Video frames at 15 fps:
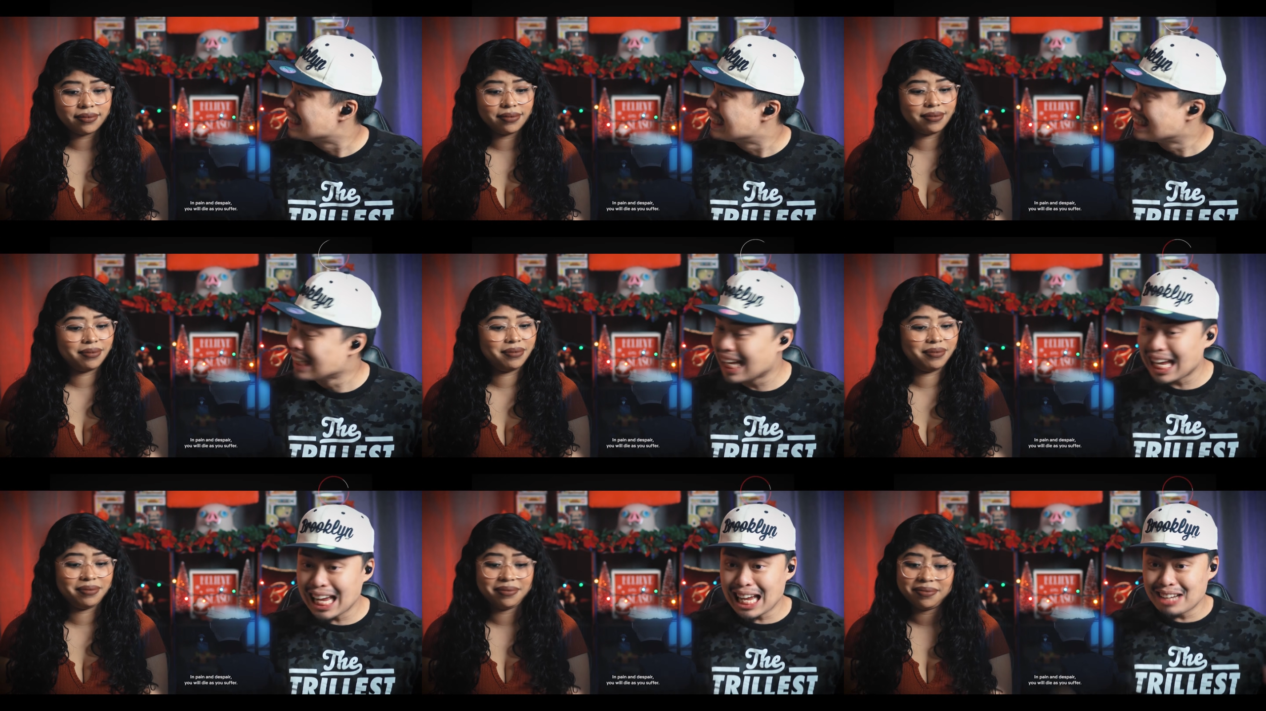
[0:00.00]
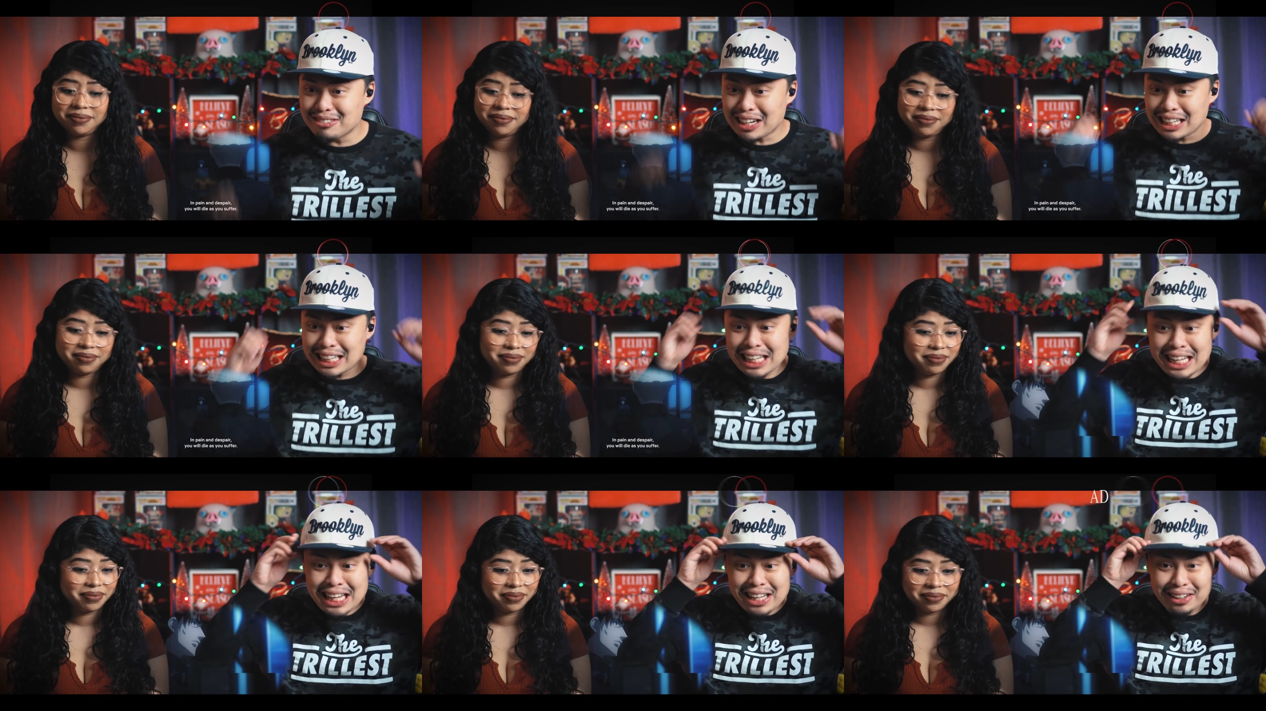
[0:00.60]
Speaker 1: Damn, I'll
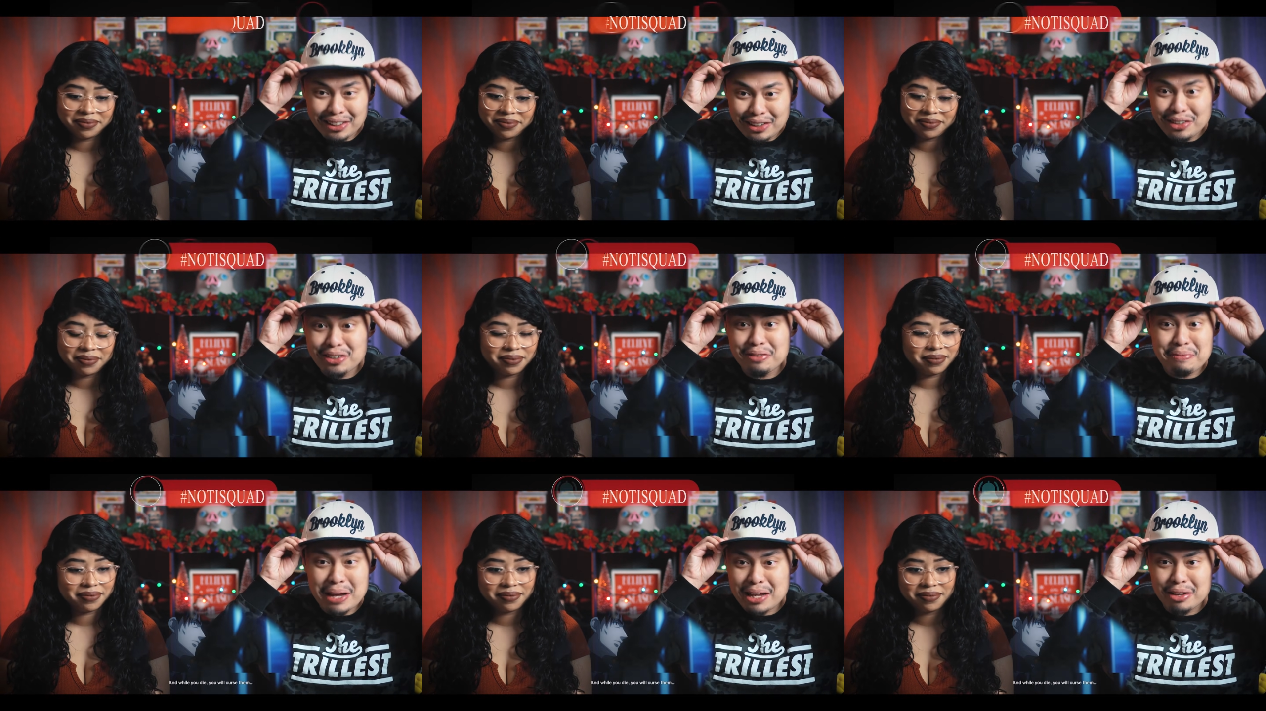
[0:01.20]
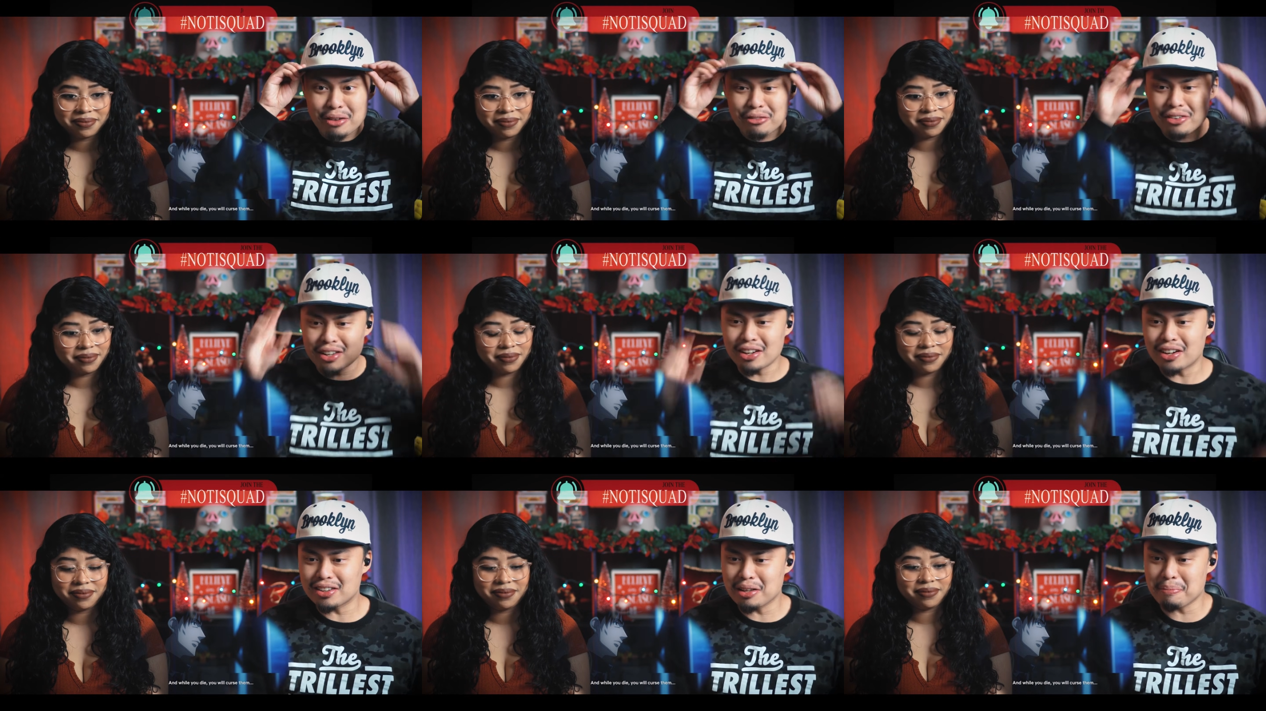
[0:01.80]
heal you and make you feel
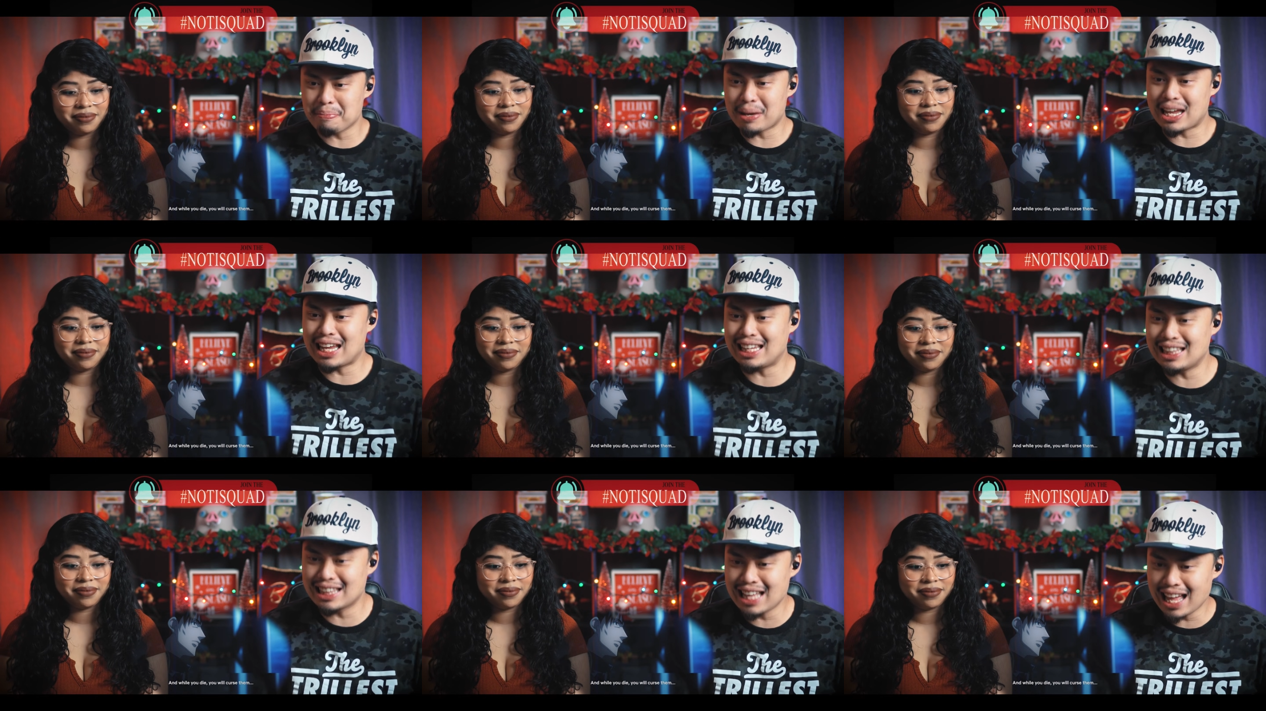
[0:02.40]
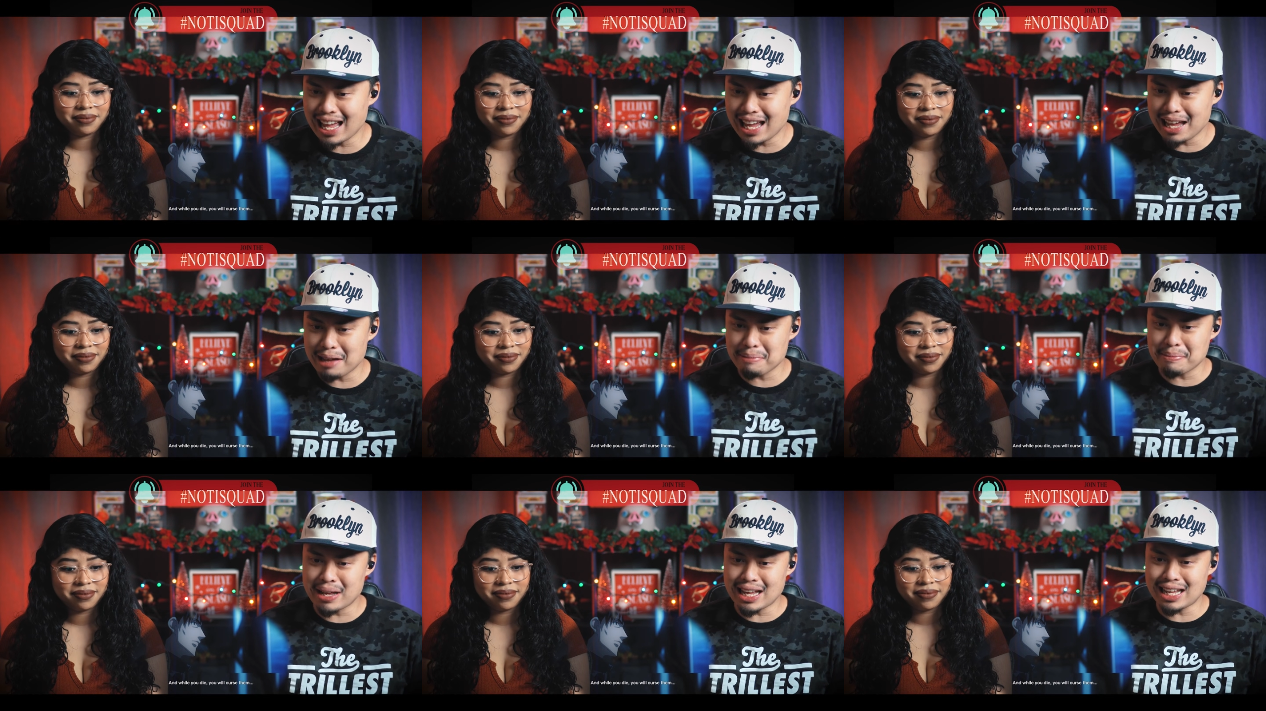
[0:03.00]
all the pain.
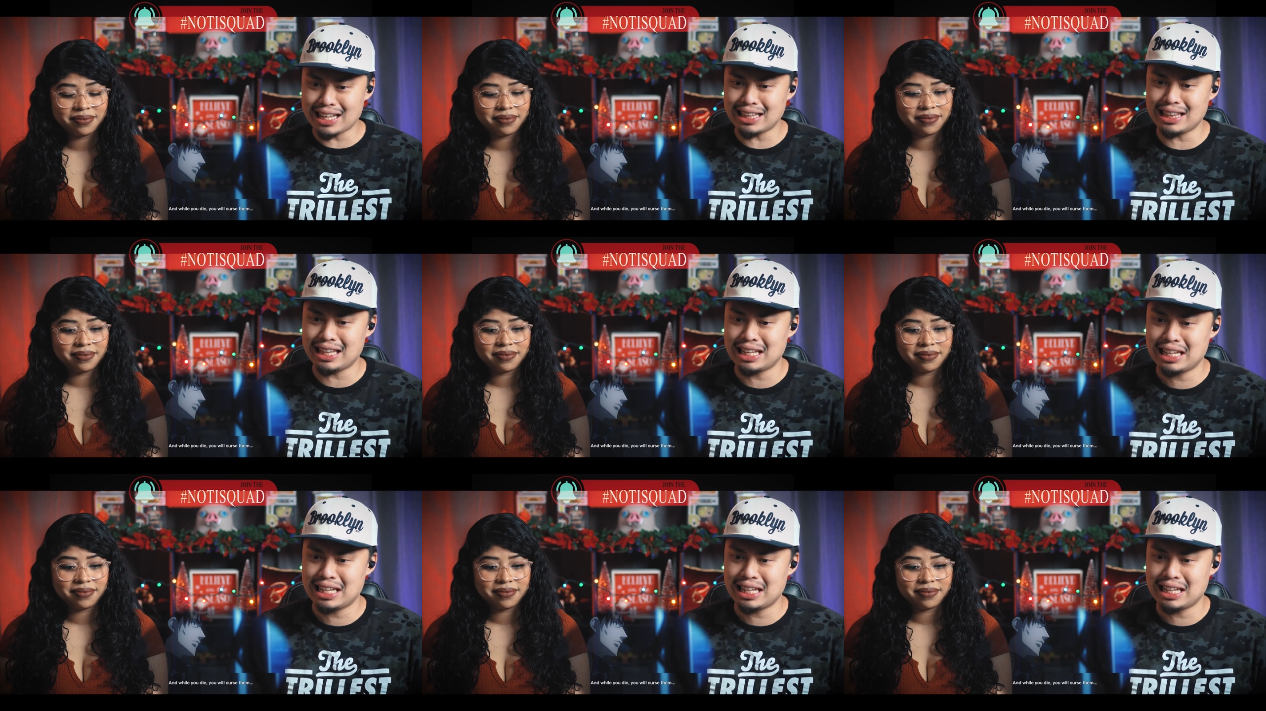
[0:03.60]
Damn, man.